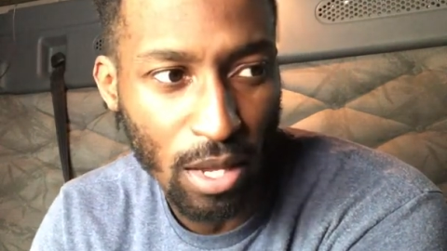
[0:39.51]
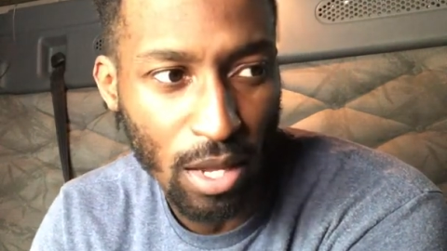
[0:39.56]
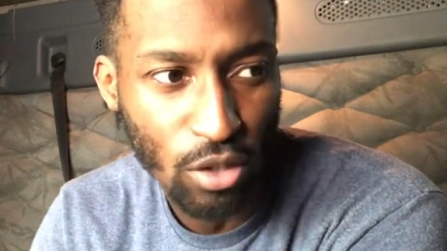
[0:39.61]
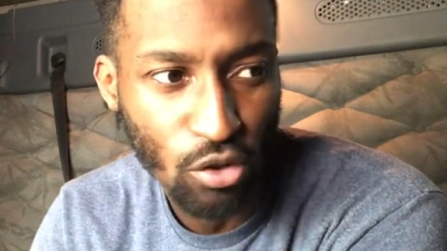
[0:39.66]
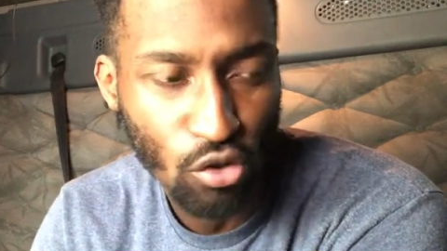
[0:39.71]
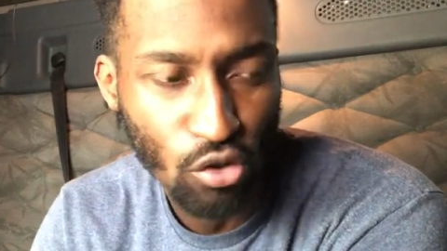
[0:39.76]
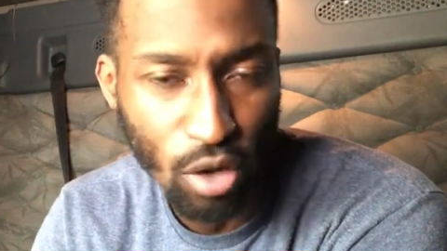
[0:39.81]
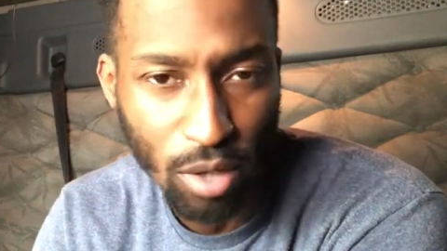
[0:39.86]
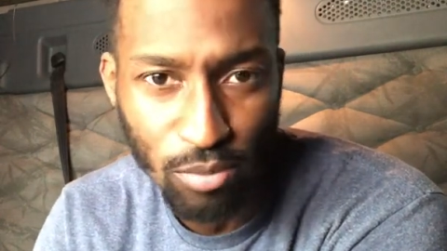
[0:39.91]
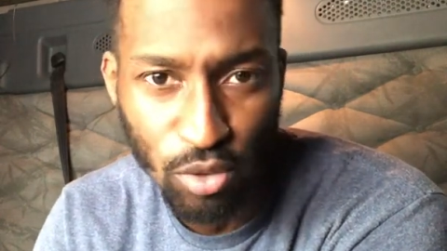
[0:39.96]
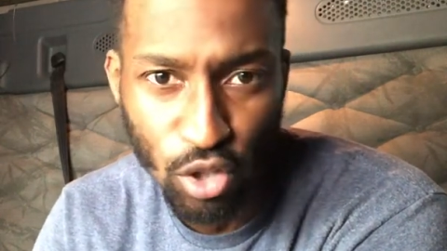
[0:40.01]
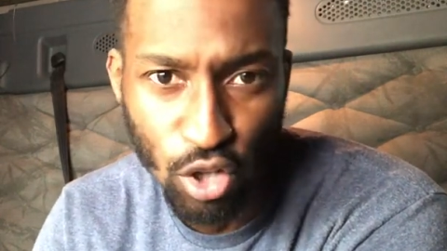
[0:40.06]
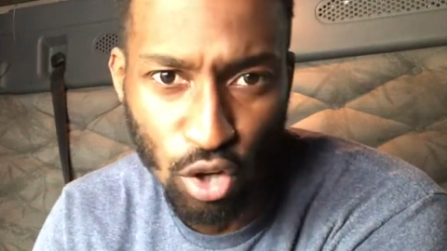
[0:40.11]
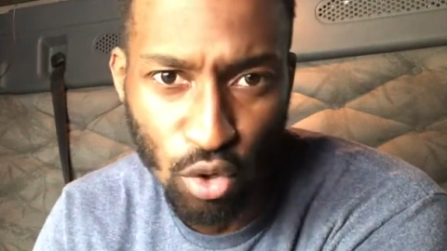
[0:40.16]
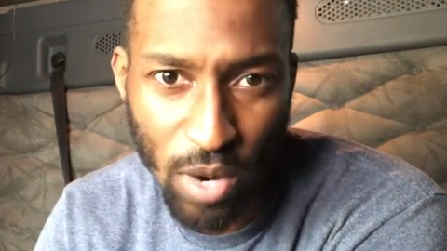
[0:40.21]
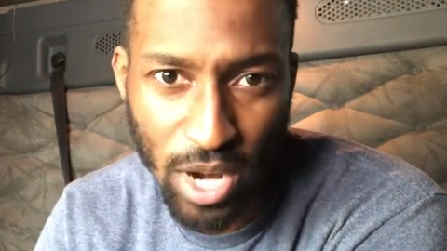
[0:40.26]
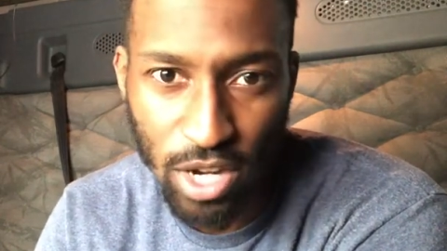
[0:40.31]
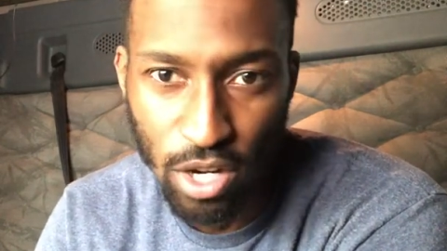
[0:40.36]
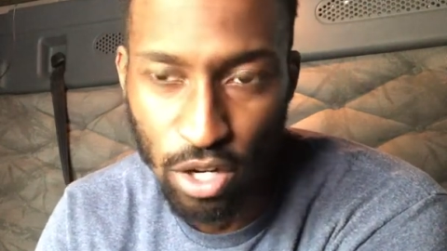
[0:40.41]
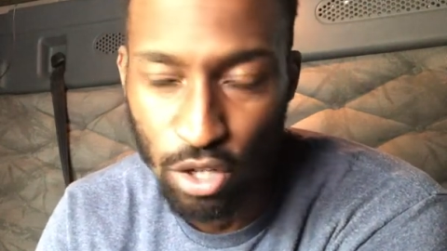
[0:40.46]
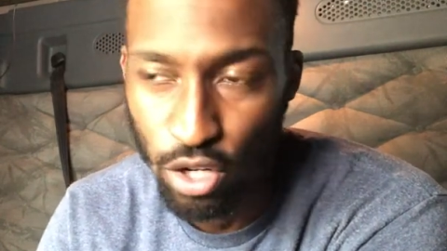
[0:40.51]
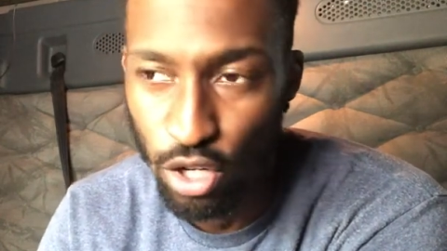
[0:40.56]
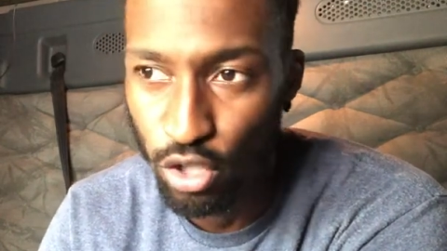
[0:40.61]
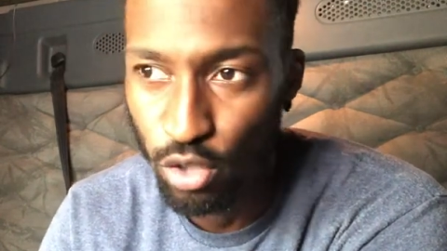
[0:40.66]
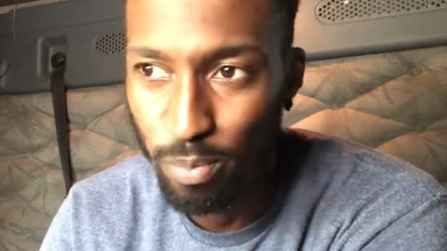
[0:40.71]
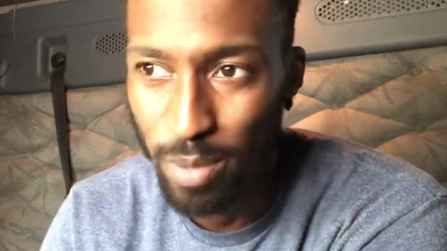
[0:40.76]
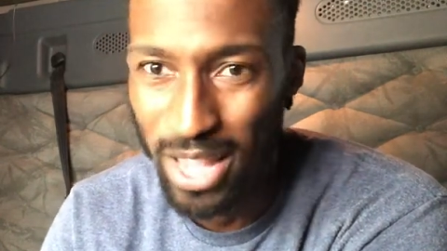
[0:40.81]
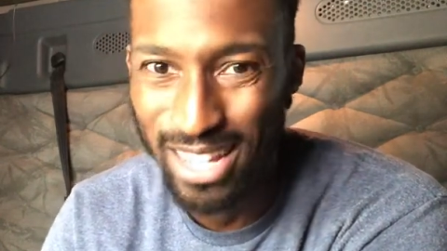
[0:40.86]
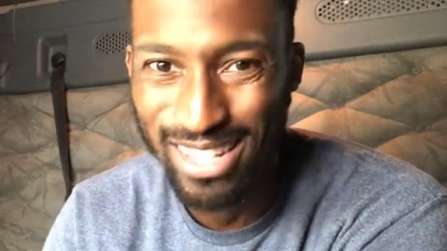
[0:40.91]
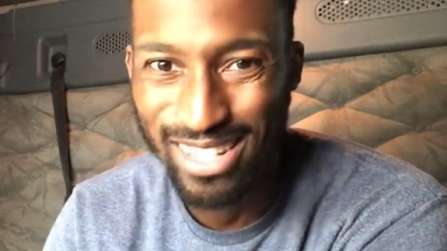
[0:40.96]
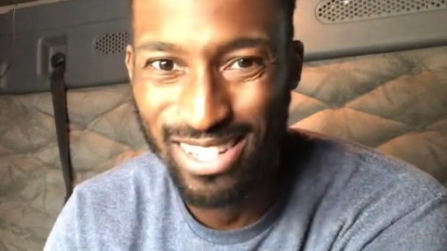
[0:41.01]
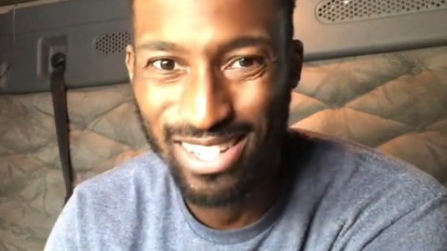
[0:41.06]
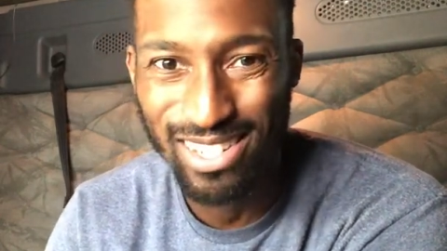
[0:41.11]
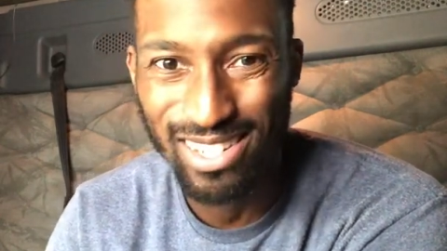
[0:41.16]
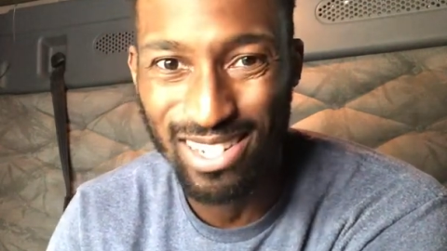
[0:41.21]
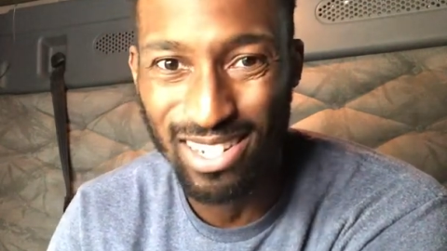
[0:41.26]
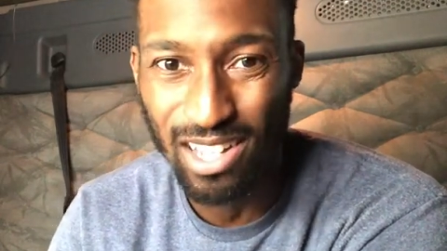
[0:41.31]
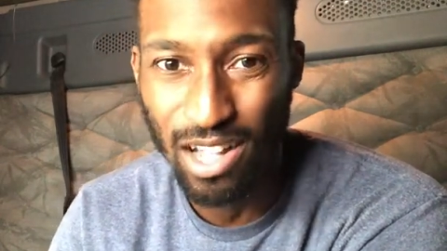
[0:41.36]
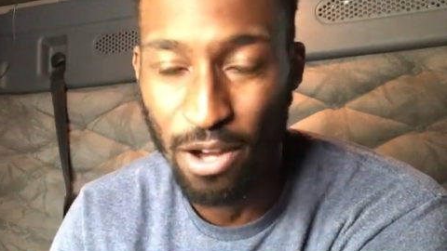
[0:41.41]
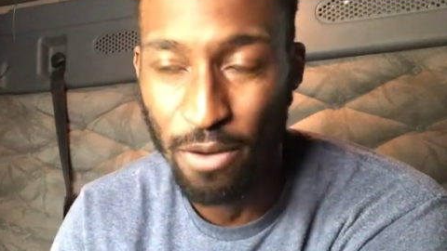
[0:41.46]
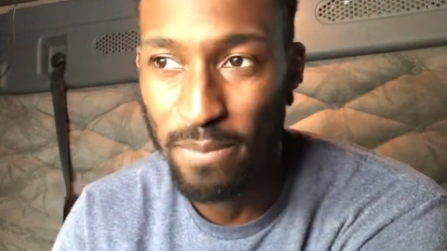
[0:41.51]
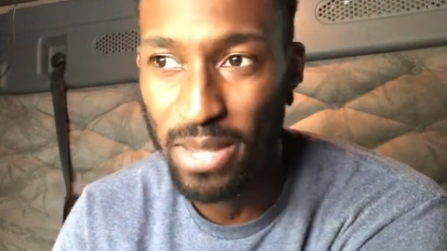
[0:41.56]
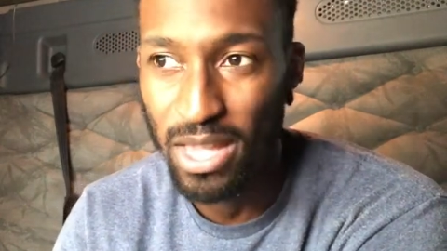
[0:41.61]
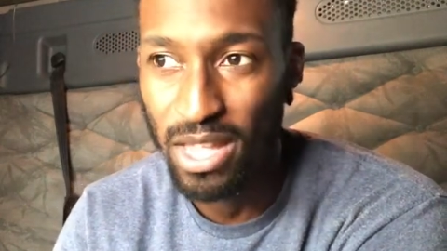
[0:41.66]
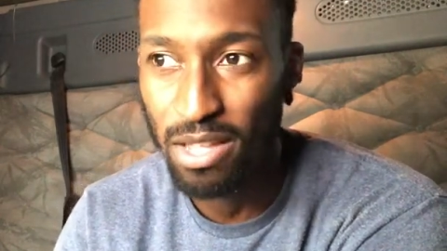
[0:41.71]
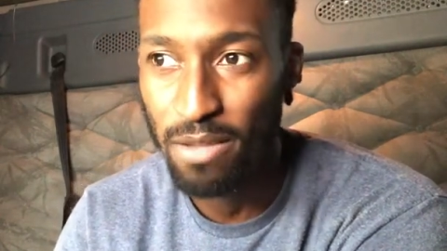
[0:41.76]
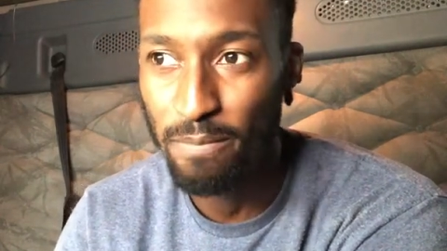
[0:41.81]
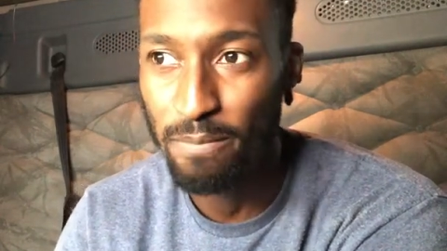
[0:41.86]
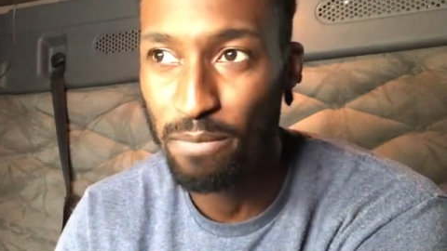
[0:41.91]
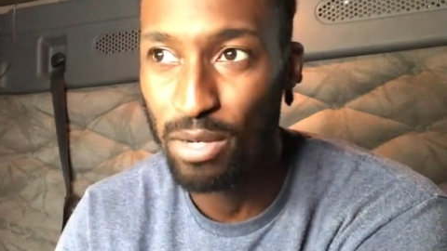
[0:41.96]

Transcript: so I'm still waiting on those packages to come in.